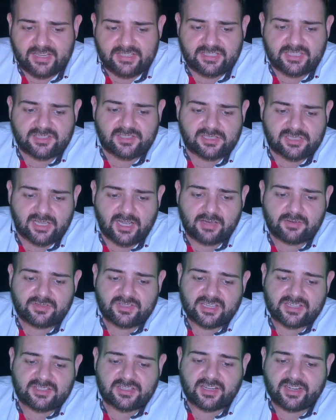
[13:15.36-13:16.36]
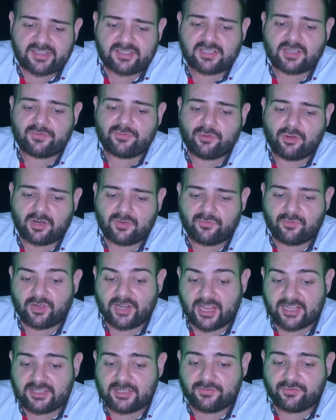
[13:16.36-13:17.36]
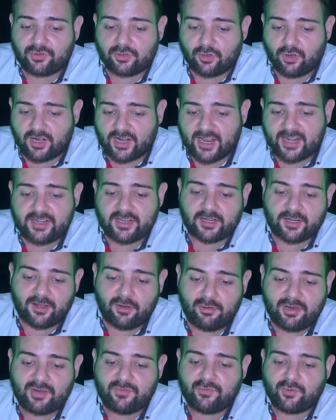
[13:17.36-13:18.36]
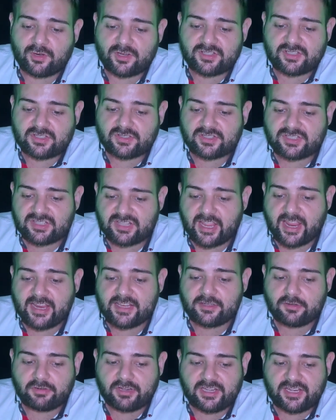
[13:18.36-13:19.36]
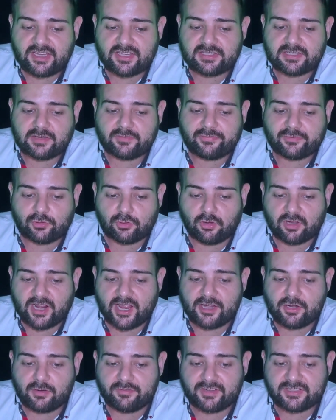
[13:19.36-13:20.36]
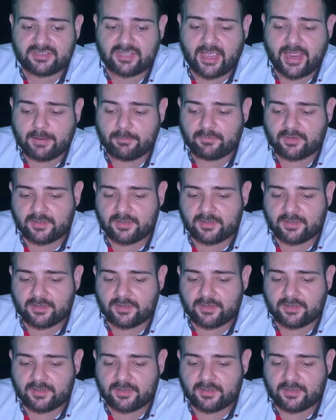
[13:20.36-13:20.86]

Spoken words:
serves as a reservoir for active chlorine, allowing for a sustained release of chlorine over time.